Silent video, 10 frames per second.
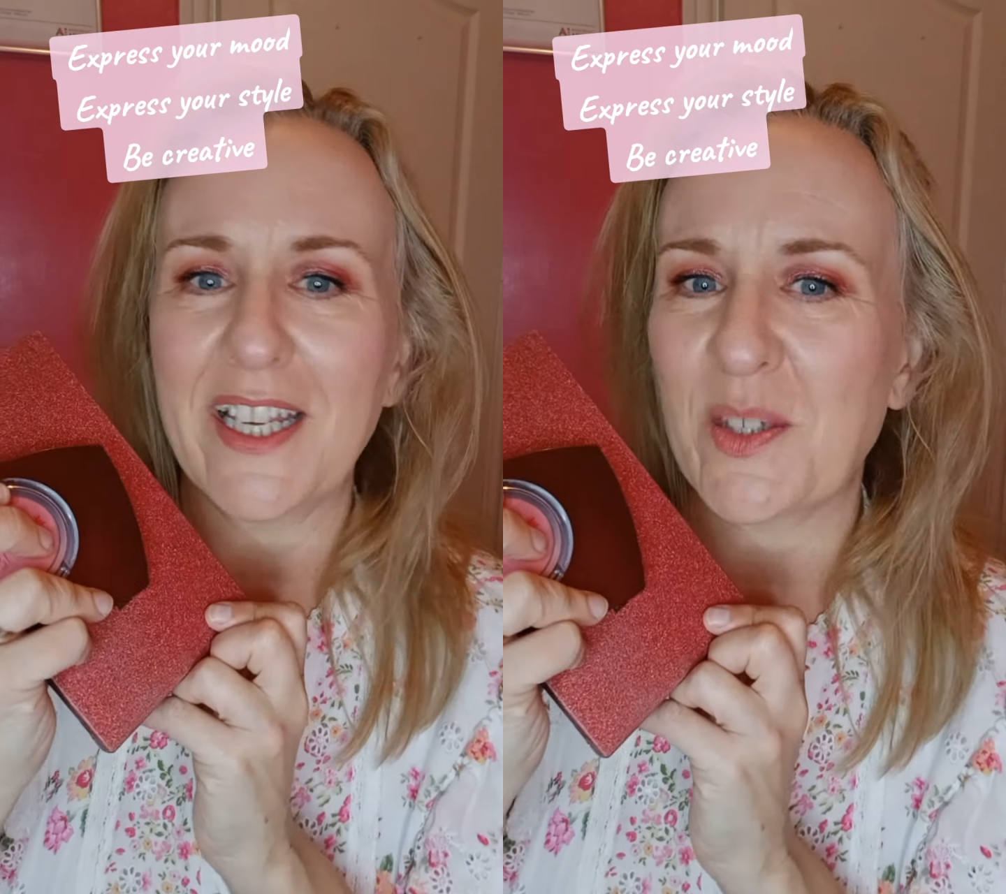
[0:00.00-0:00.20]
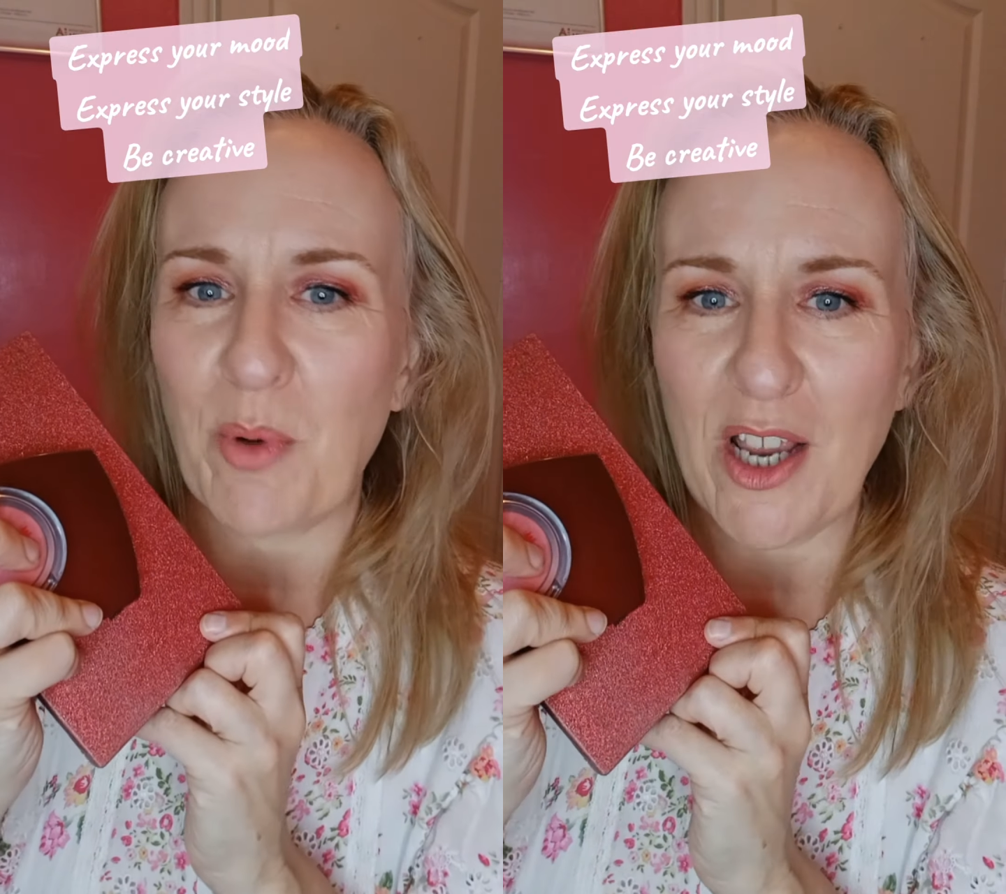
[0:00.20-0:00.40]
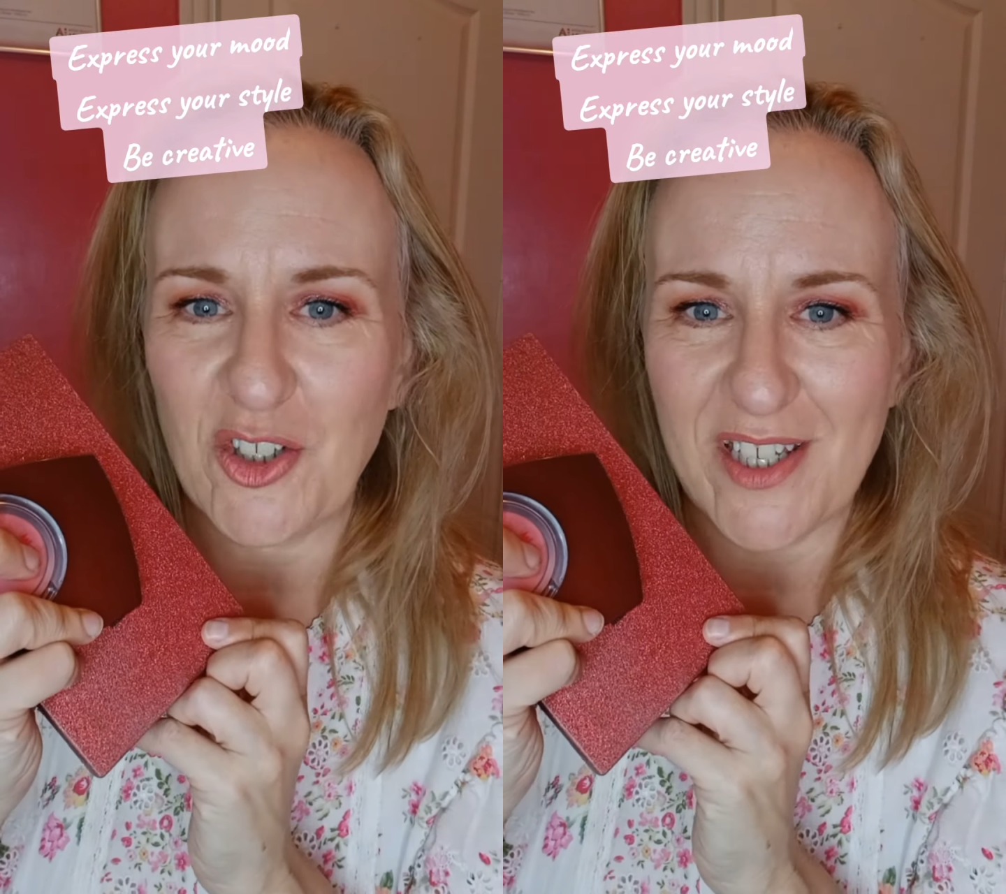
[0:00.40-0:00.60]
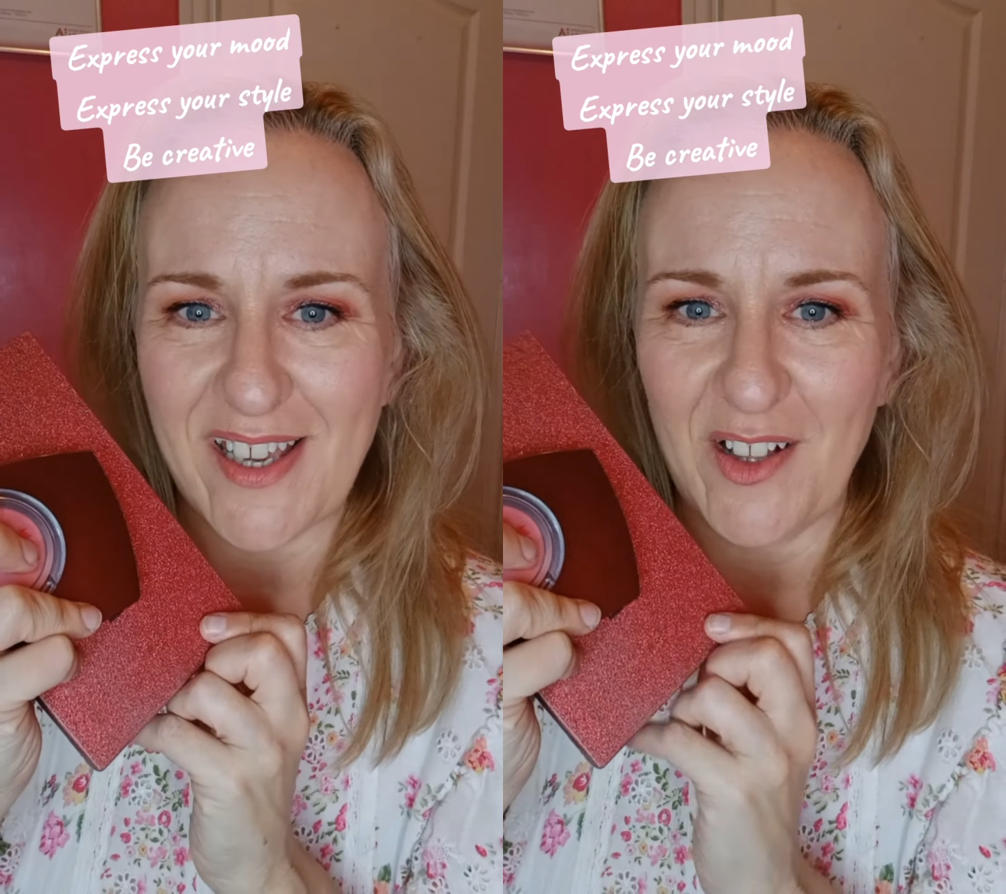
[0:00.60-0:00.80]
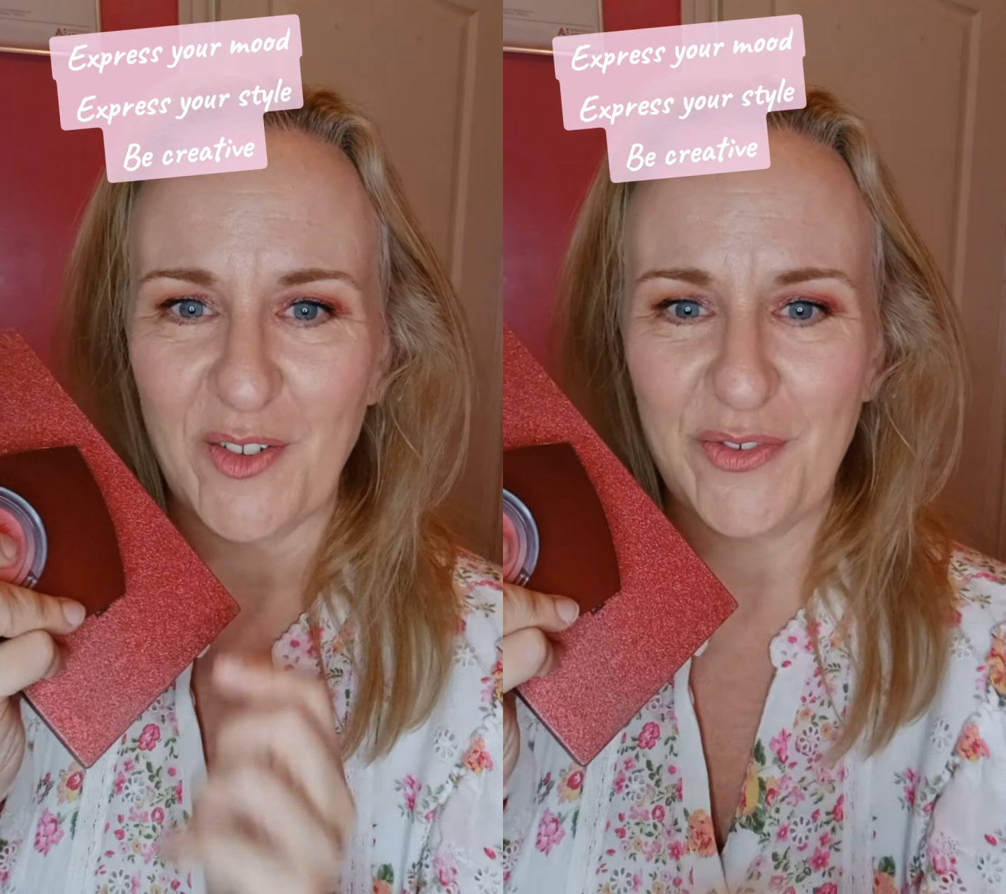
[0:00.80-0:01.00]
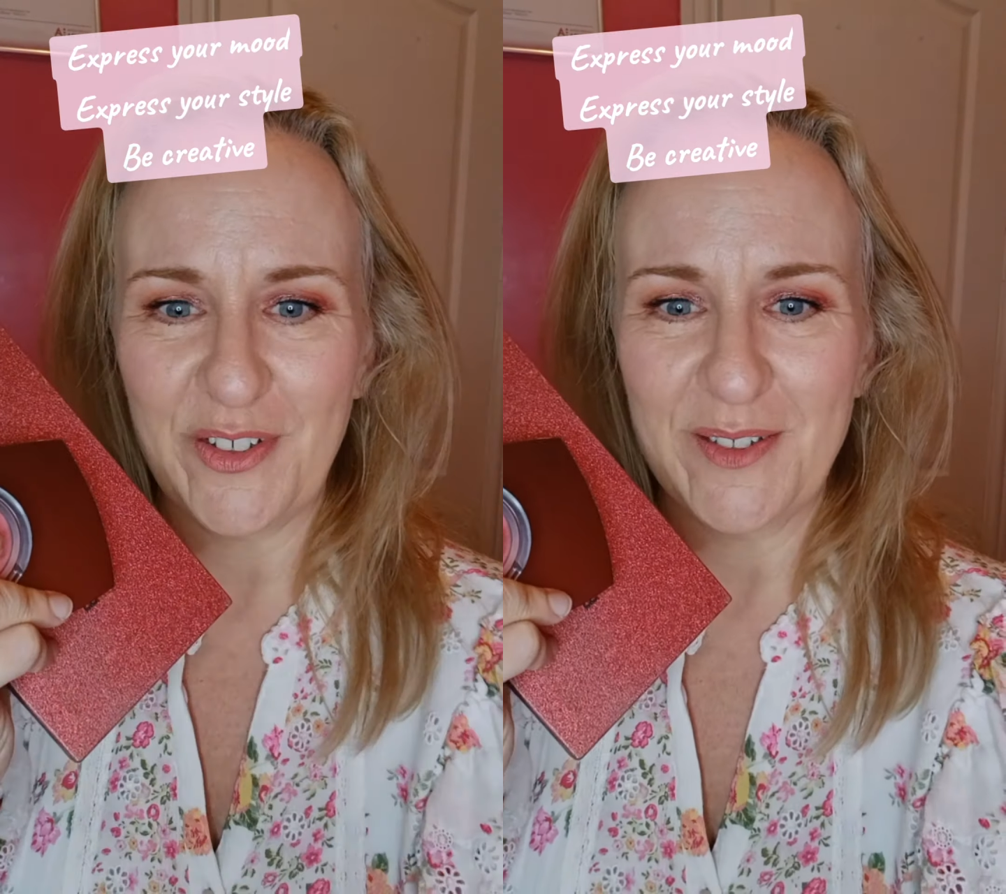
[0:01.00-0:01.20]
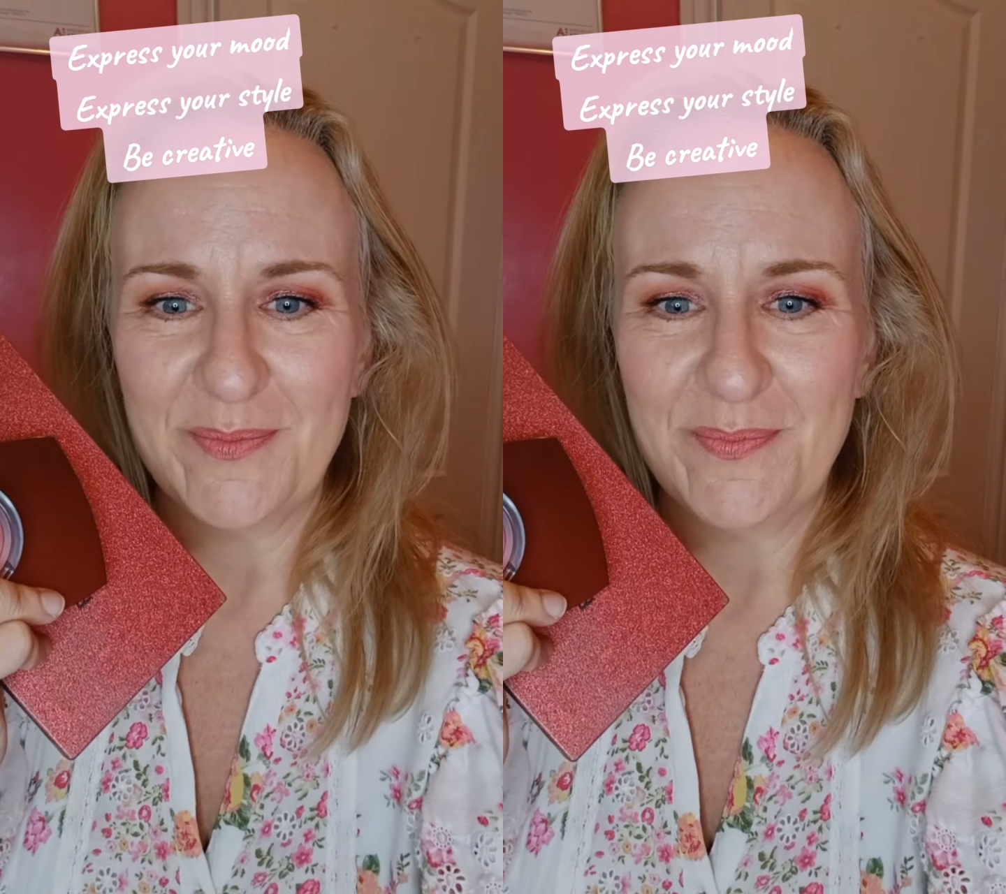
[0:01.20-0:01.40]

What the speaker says: express yourself.